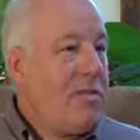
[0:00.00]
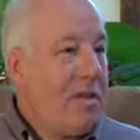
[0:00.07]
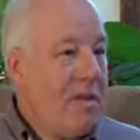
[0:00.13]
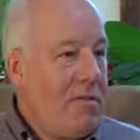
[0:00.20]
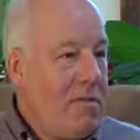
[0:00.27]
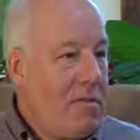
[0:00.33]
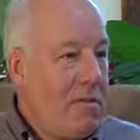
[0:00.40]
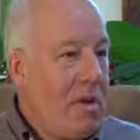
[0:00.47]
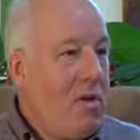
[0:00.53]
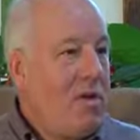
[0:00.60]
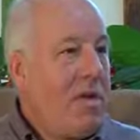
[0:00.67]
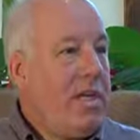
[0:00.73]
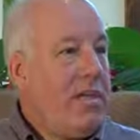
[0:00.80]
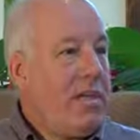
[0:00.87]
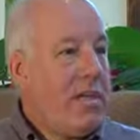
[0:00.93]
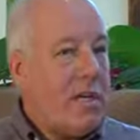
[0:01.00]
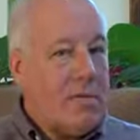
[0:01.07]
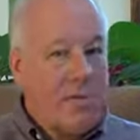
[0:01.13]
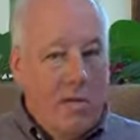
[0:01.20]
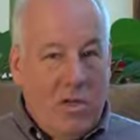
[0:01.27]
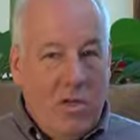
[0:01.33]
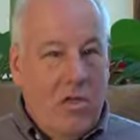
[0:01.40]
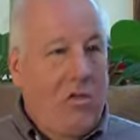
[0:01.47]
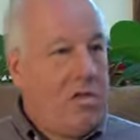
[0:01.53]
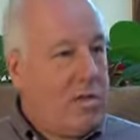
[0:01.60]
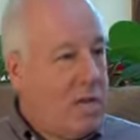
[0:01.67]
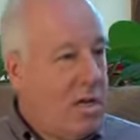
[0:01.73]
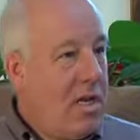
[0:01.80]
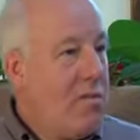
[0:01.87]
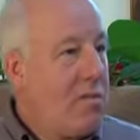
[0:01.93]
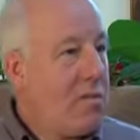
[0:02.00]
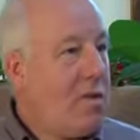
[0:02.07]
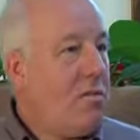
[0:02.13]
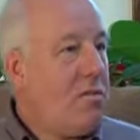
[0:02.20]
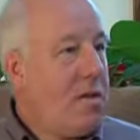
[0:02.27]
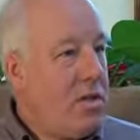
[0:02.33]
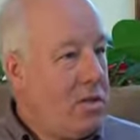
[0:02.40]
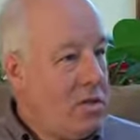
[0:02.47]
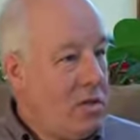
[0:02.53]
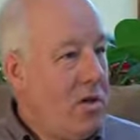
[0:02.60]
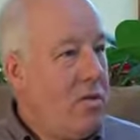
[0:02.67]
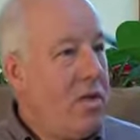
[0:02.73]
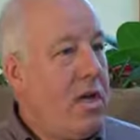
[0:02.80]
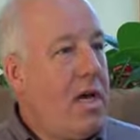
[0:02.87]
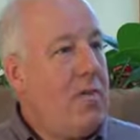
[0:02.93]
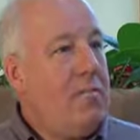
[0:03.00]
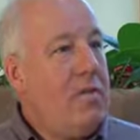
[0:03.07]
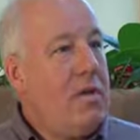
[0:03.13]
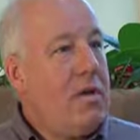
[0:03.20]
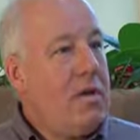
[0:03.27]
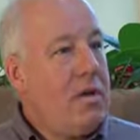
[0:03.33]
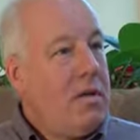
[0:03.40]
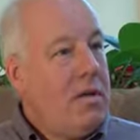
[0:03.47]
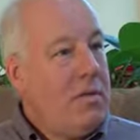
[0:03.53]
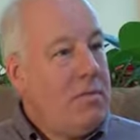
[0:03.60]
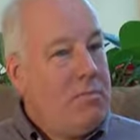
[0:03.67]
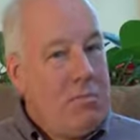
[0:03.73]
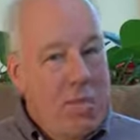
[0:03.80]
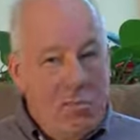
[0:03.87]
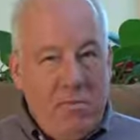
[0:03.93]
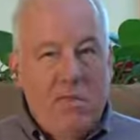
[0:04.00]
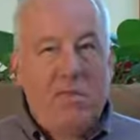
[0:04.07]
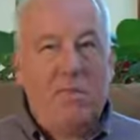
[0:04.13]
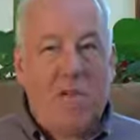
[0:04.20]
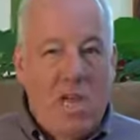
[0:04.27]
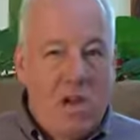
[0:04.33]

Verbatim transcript: they flow easy enough to go and study with someone and show them maybe some